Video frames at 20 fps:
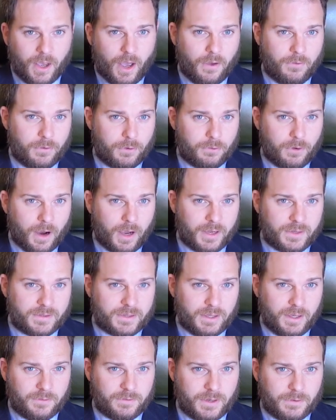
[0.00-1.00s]
a
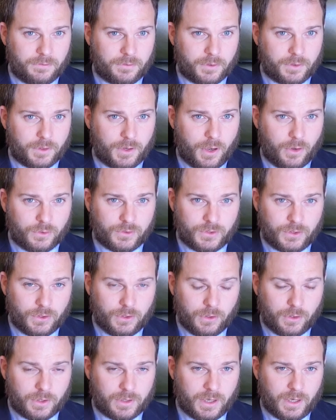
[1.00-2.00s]
variety of different notes that
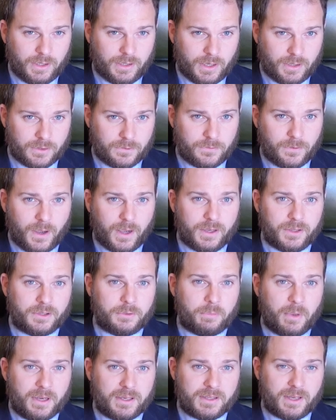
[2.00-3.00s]
you can identify and
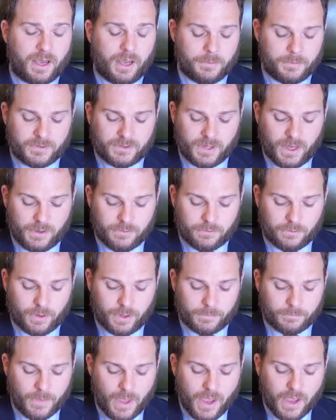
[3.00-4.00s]
spend time
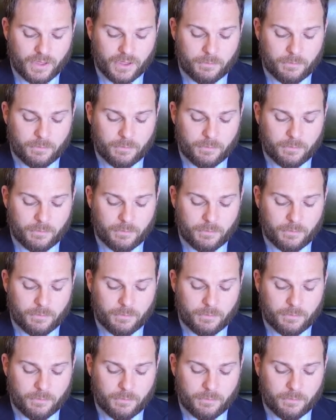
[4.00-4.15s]
savouring.